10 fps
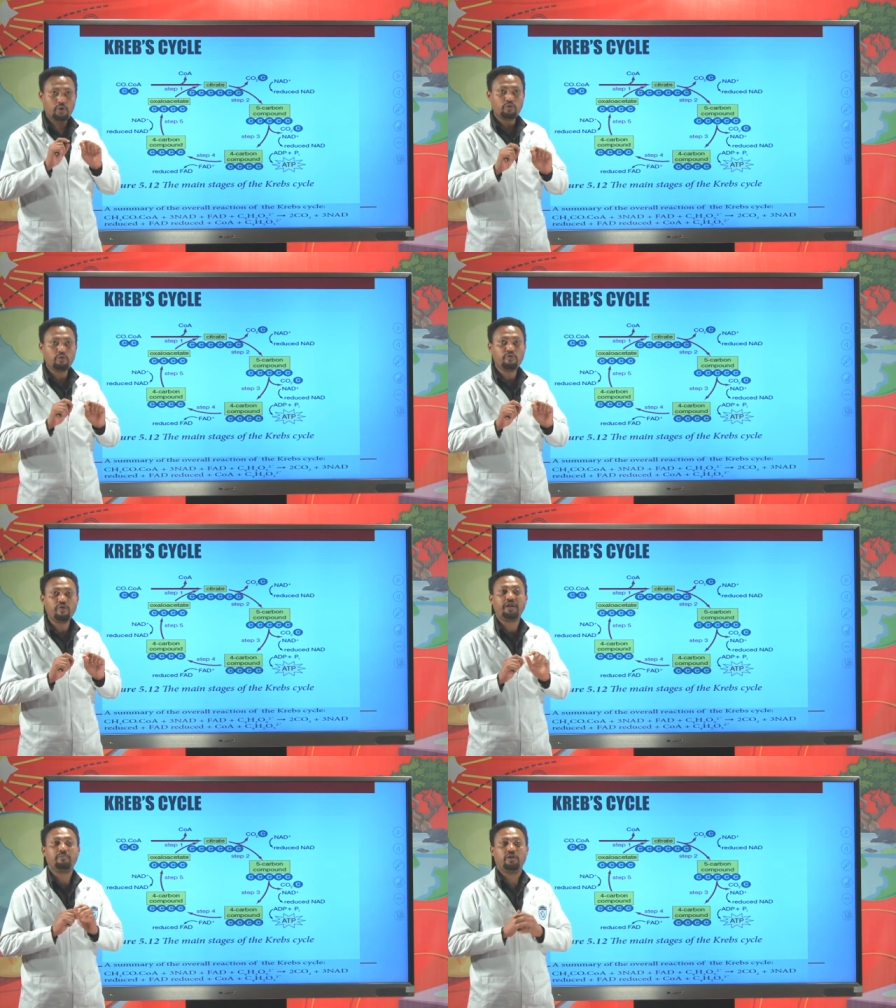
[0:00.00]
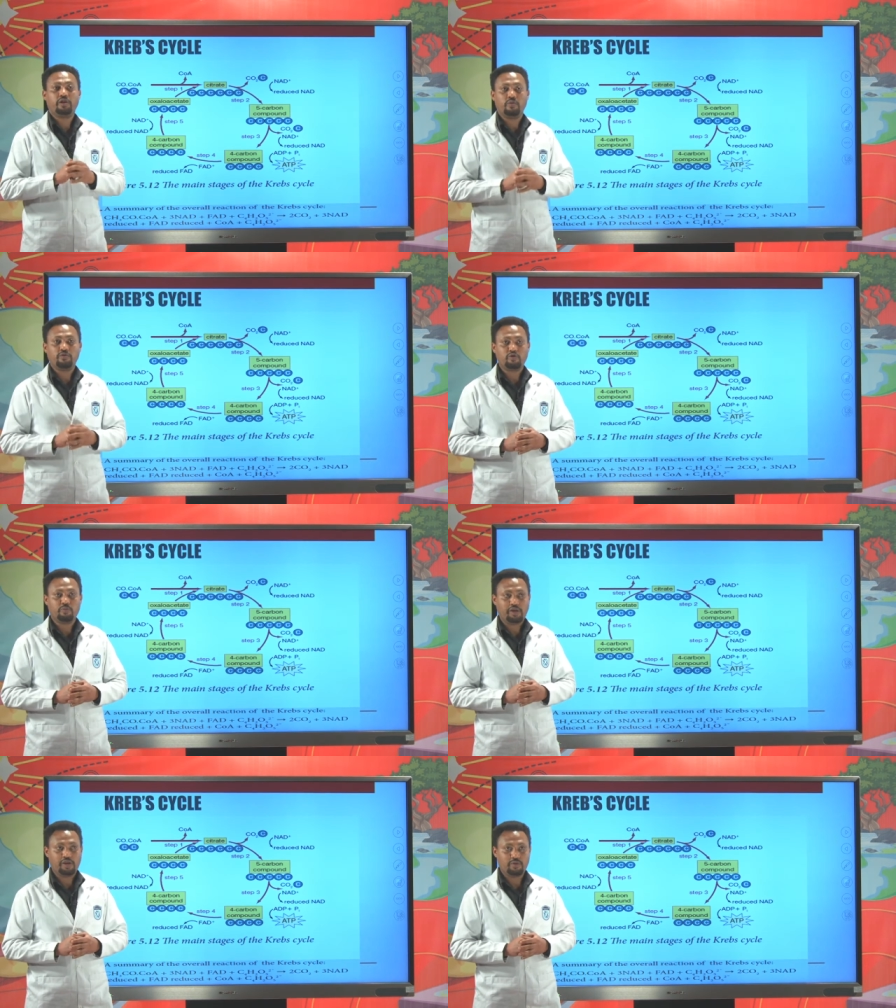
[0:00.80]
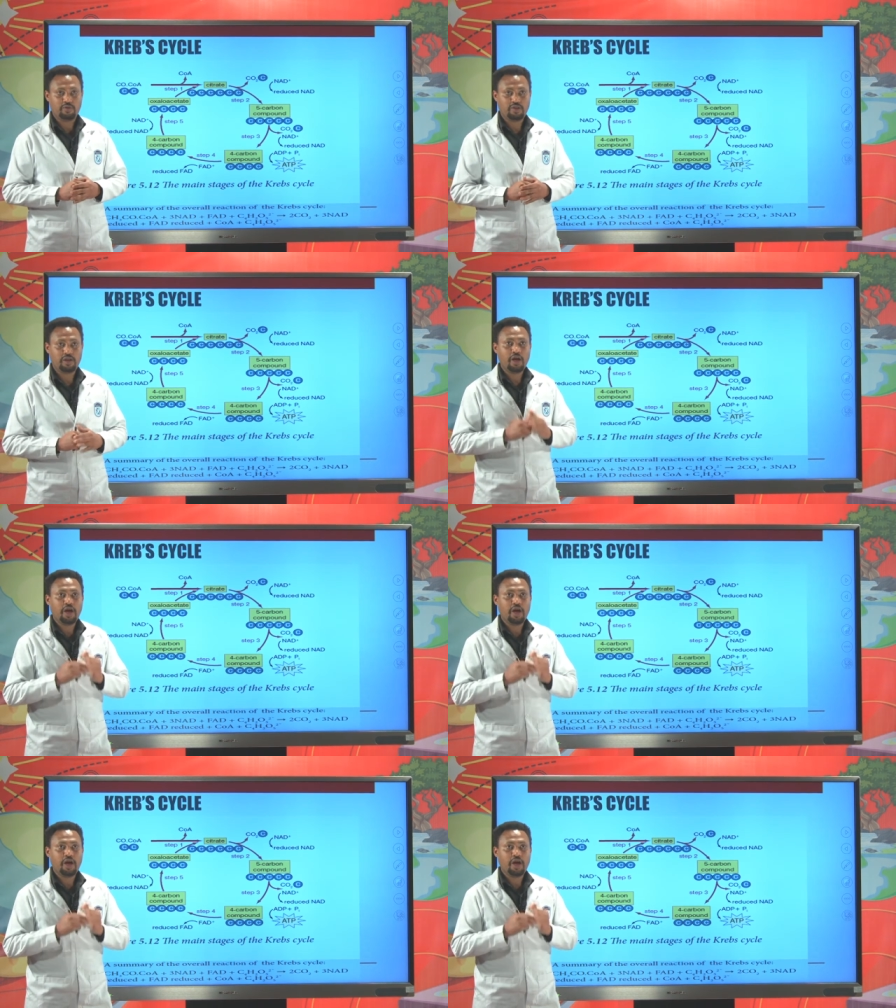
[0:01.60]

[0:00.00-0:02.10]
2 FAD molecules to be reduced,